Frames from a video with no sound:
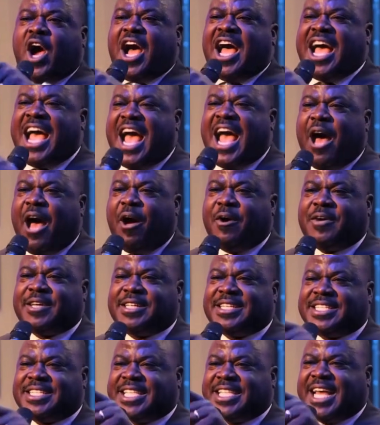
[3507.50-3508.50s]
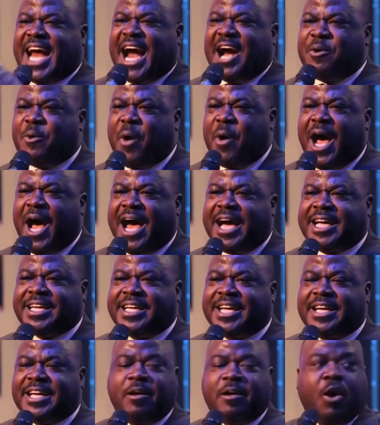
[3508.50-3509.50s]
honor you. Now,
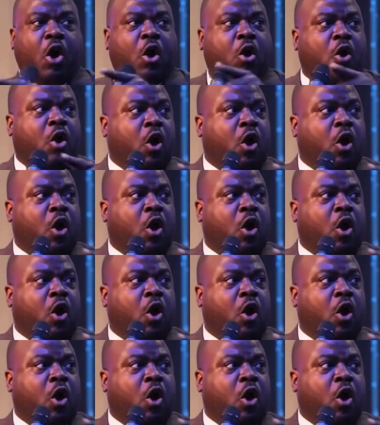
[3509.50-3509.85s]
are you